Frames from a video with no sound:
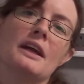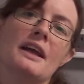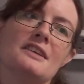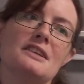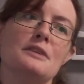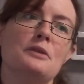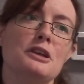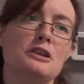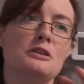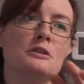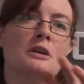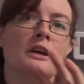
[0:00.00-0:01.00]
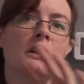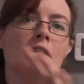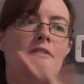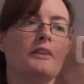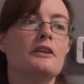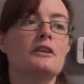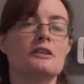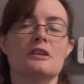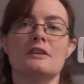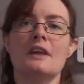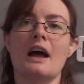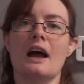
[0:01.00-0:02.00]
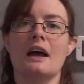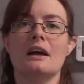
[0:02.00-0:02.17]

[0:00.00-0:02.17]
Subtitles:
And actually, when you focus on that,